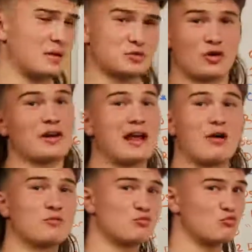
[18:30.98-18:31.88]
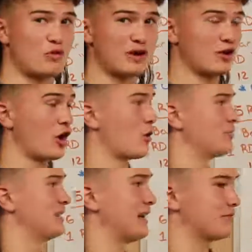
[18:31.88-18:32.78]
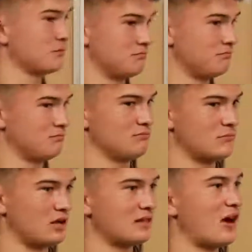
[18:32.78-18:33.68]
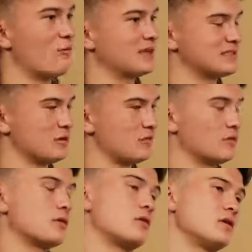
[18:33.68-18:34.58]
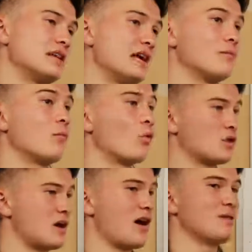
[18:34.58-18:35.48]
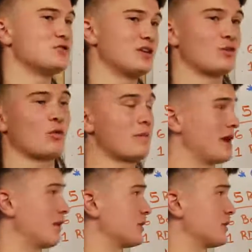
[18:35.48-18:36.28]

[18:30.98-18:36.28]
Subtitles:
was already out, ready to go. Didn't have to allow myself or take more time to get equipment